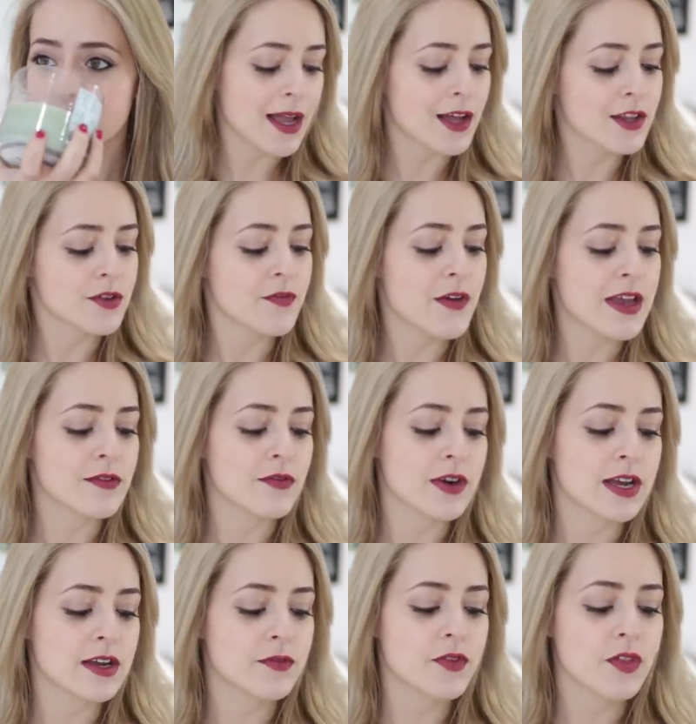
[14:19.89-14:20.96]
My other
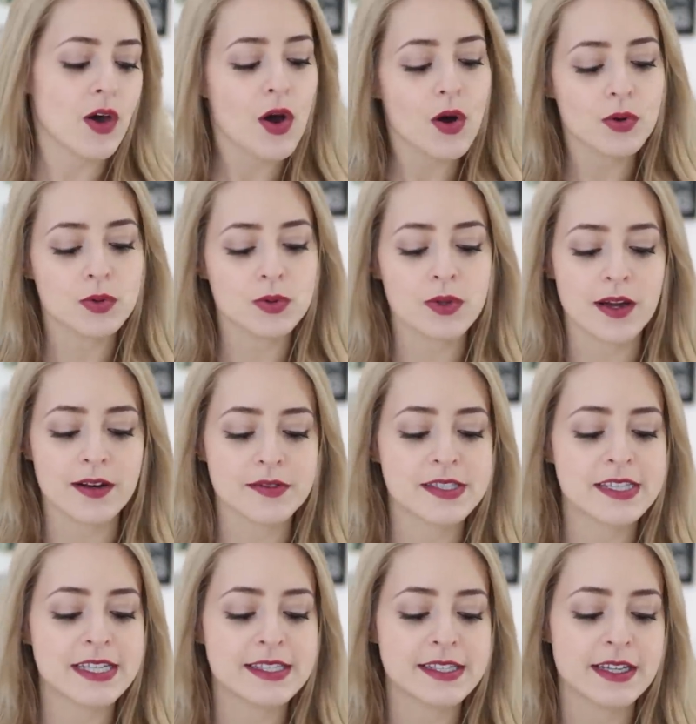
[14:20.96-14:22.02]
favourite for the whole kind of
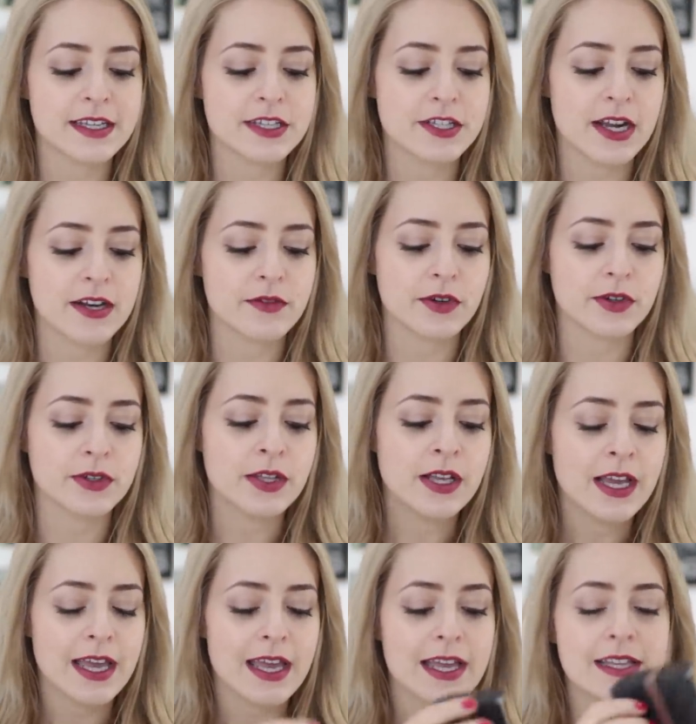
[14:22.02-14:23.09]
season in general
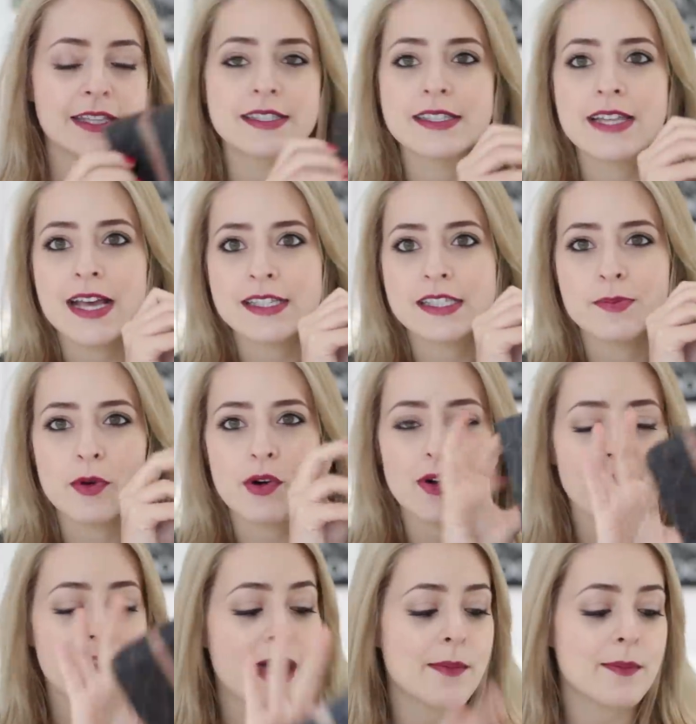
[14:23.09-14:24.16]
is Nest
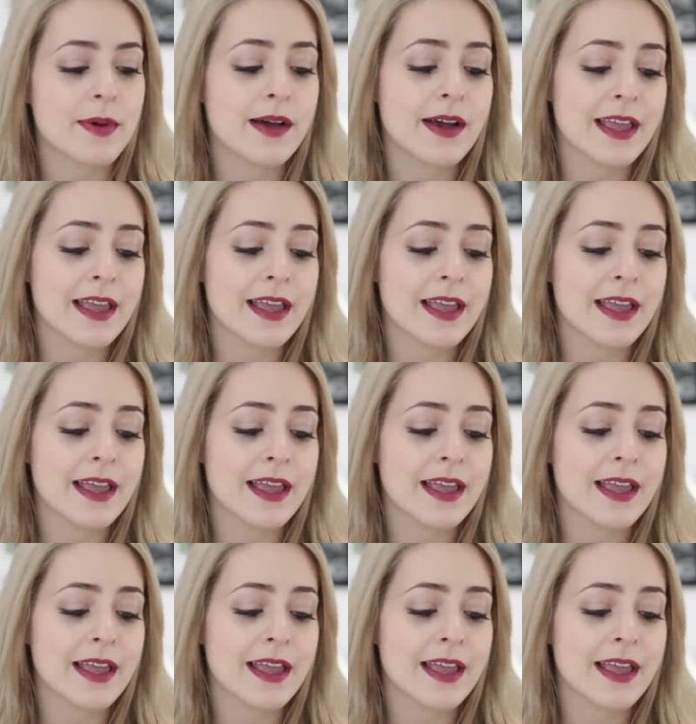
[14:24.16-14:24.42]
Moroccan Amber.